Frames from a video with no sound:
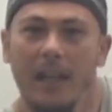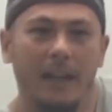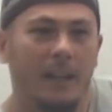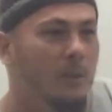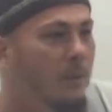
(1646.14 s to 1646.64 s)

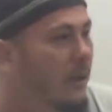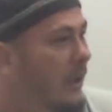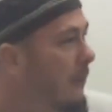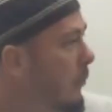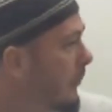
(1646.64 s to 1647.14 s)
And he would
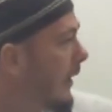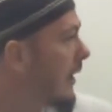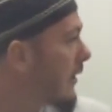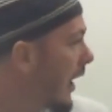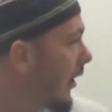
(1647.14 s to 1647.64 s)
implement
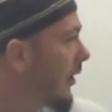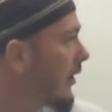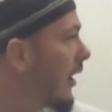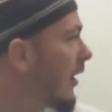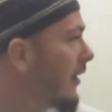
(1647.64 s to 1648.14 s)
his
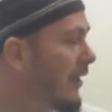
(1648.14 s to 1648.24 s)
character.